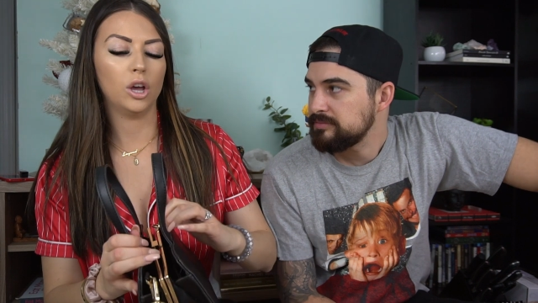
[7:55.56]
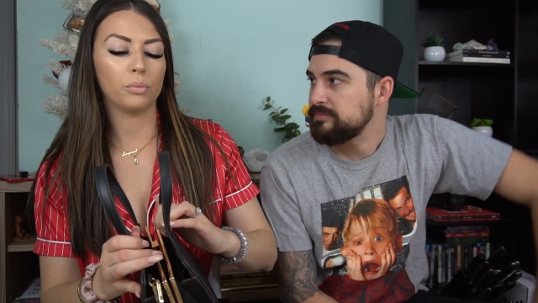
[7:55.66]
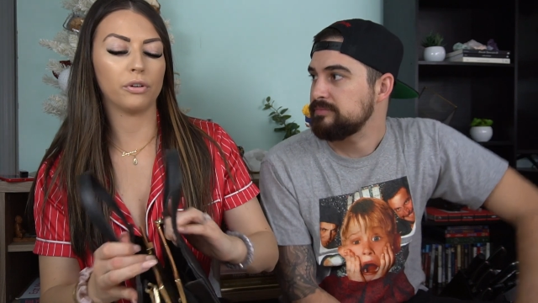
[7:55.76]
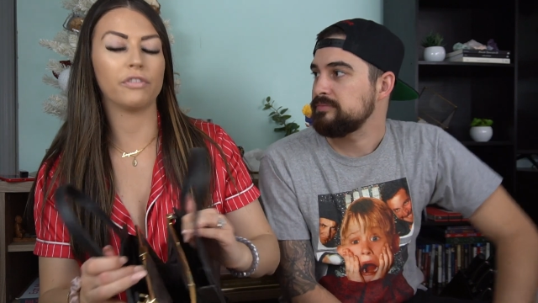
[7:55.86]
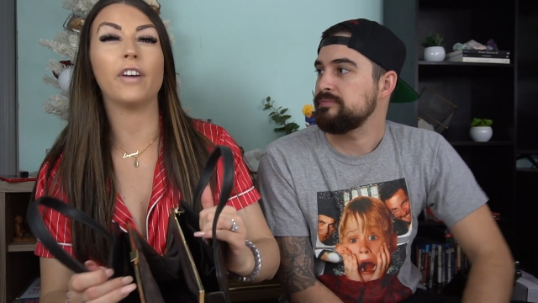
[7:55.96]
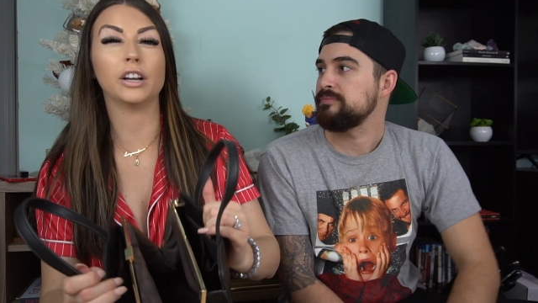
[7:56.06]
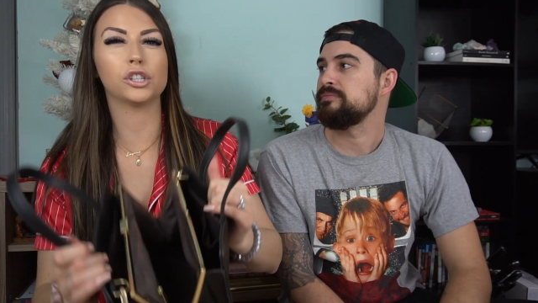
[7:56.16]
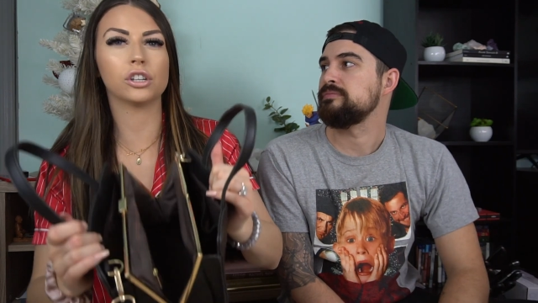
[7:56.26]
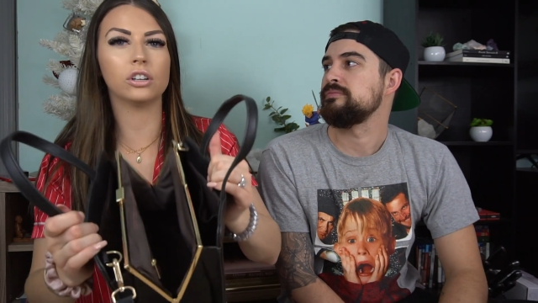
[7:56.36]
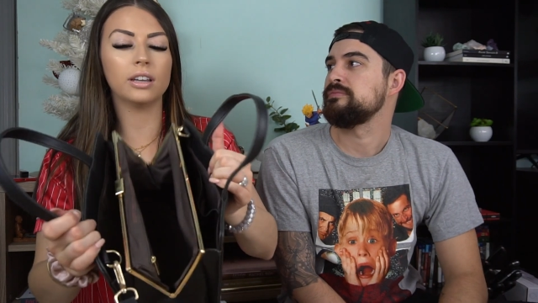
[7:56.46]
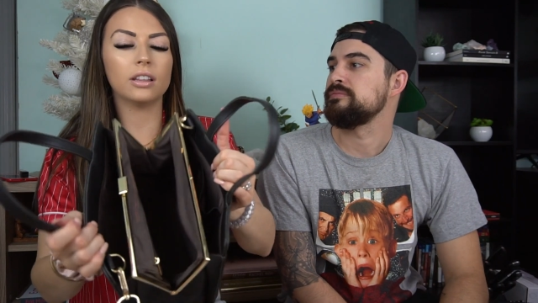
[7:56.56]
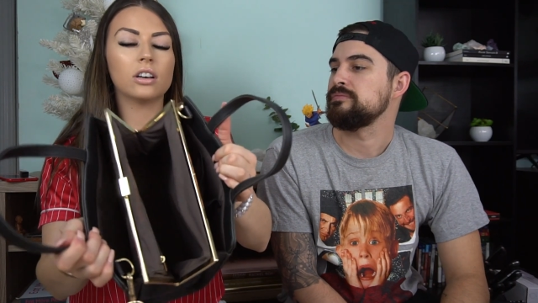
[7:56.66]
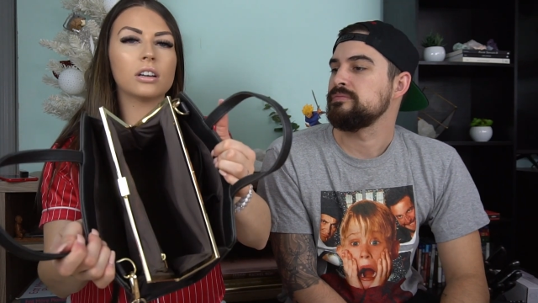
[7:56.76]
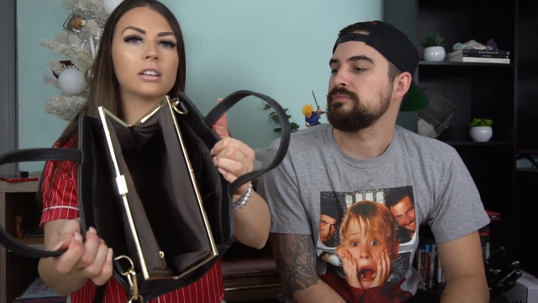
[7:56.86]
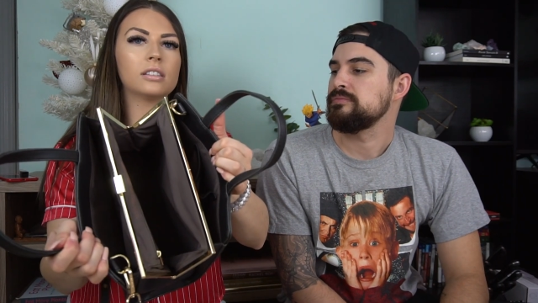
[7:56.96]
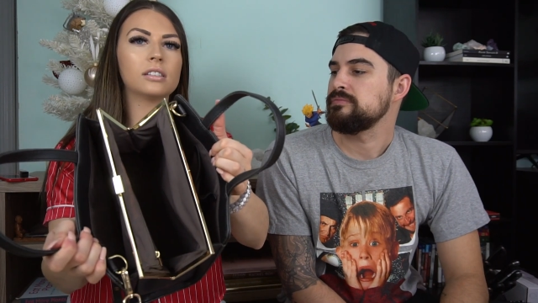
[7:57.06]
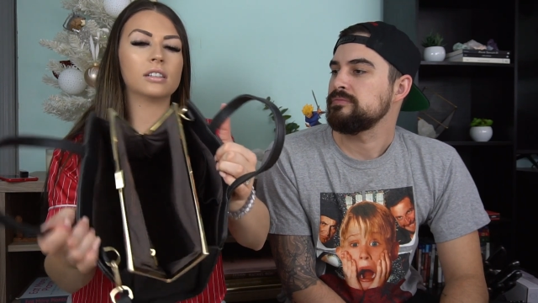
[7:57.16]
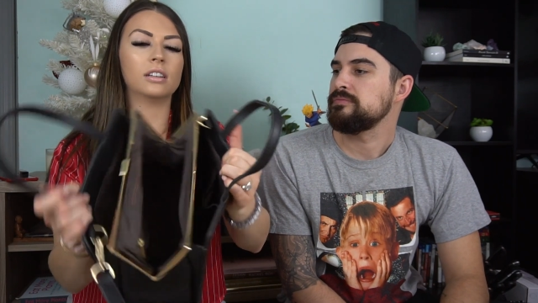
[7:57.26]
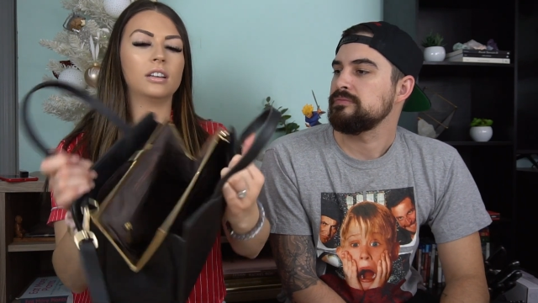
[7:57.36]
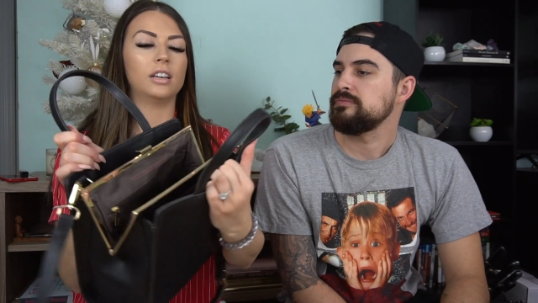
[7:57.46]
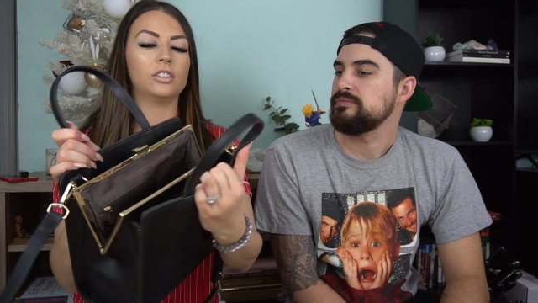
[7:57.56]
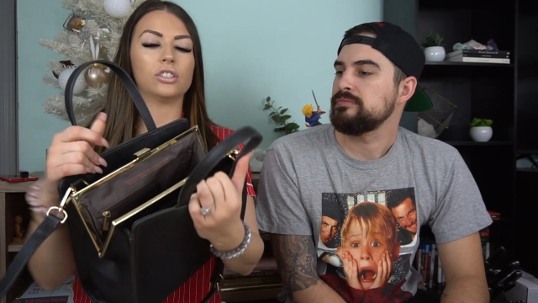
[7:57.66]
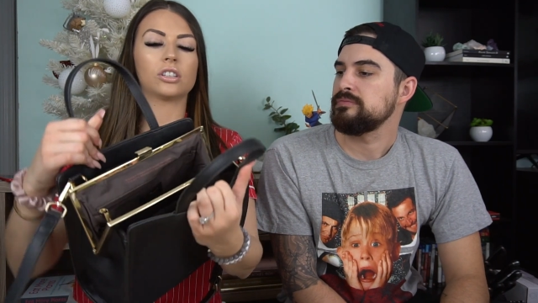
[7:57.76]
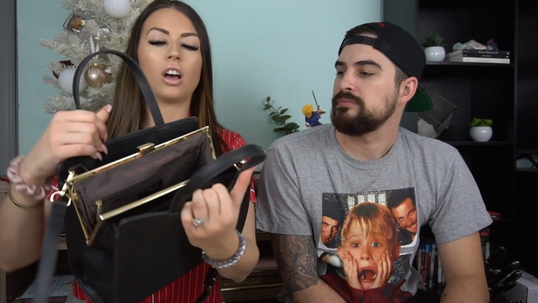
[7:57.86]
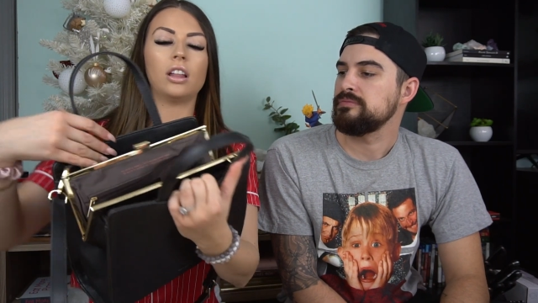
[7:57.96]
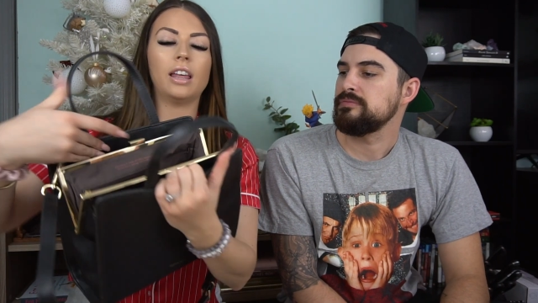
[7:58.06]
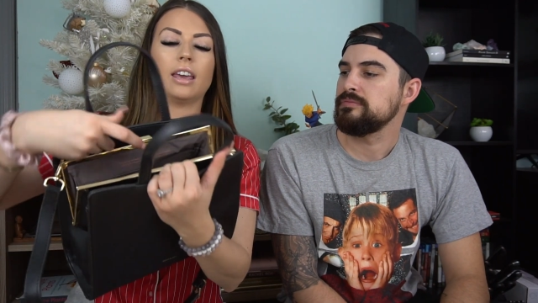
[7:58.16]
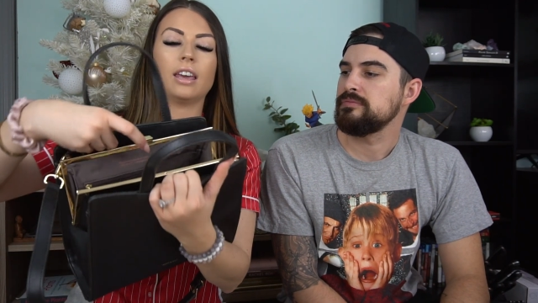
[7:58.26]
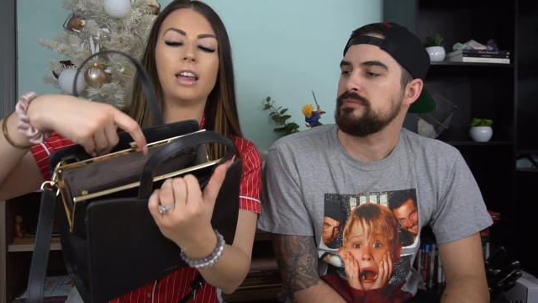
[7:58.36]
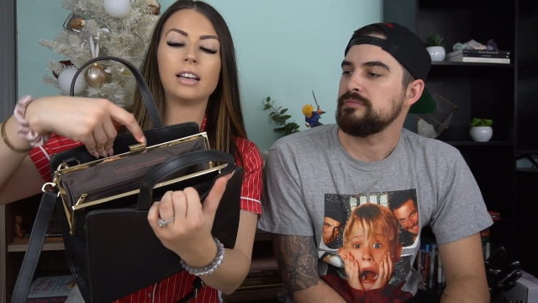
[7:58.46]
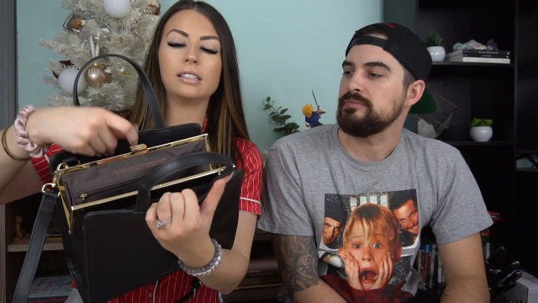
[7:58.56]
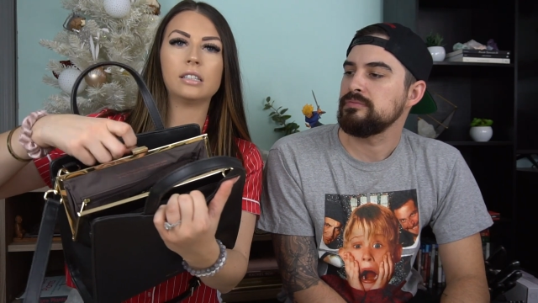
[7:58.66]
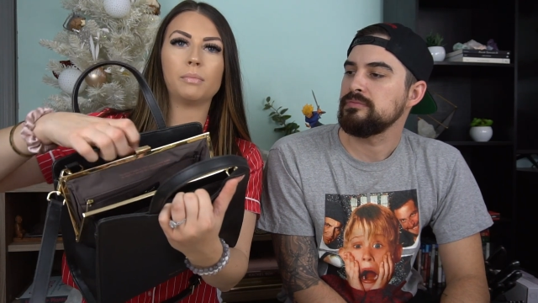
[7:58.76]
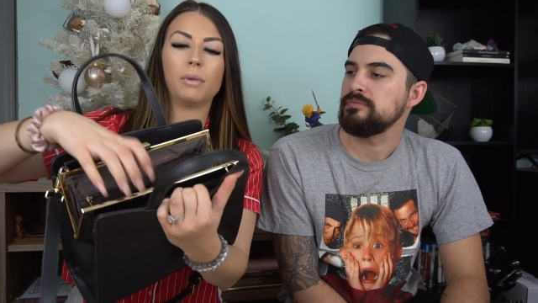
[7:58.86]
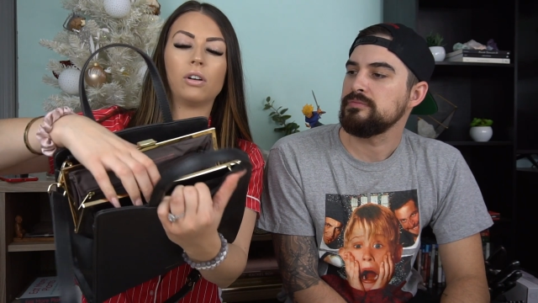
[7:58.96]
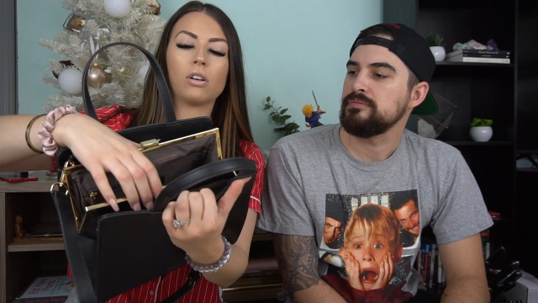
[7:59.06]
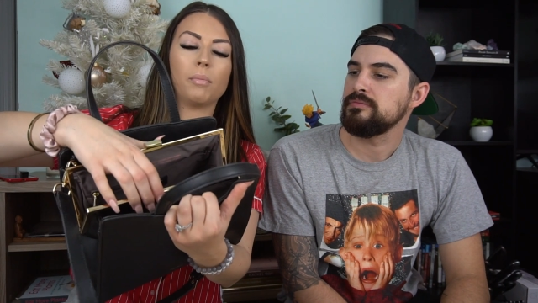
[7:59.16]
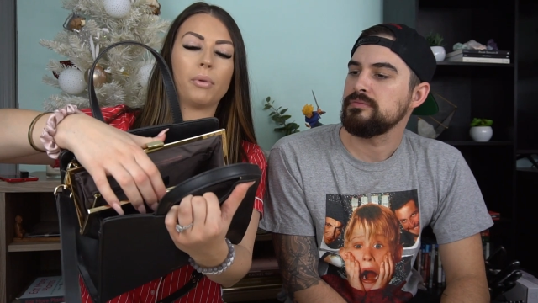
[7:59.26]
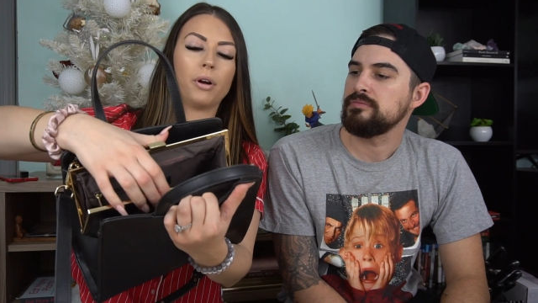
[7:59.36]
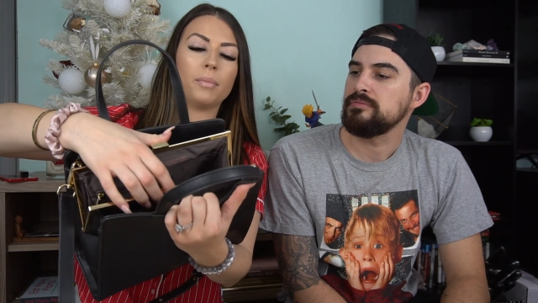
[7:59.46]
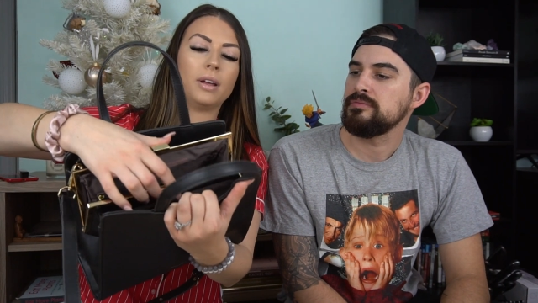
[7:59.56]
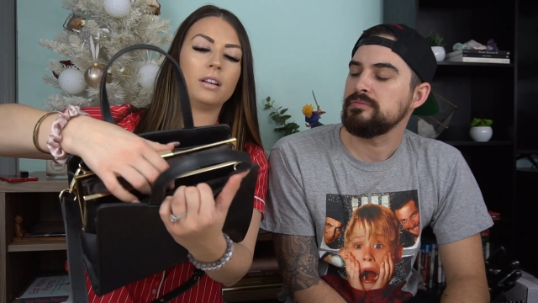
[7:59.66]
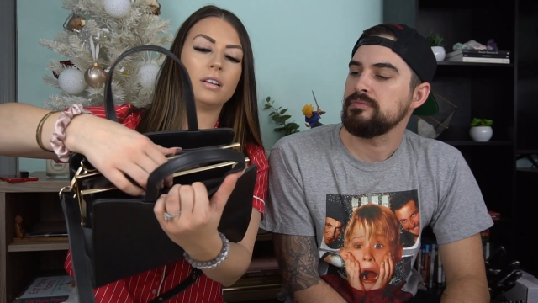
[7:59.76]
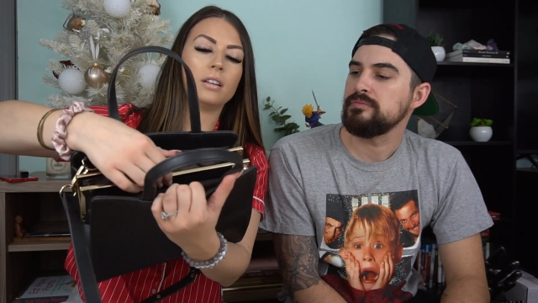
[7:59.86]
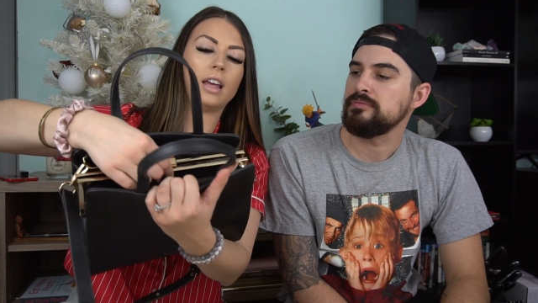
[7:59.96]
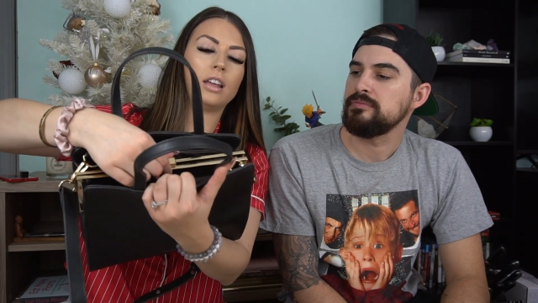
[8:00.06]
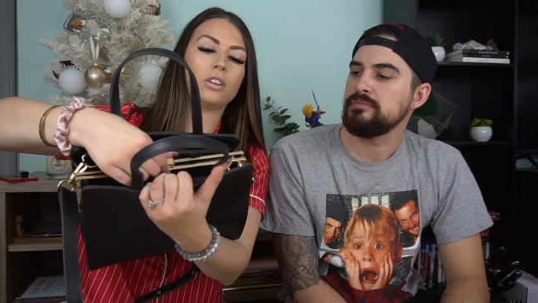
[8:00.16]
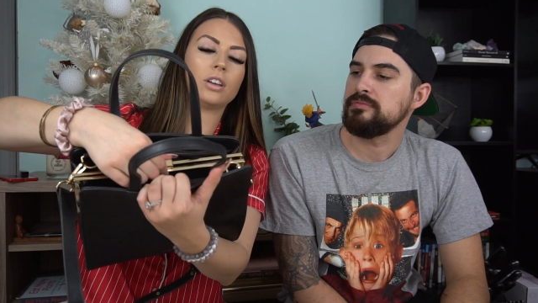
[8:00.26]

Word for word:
Speaker 1: professional it looks. It's just got, like, it has this middle compartment that you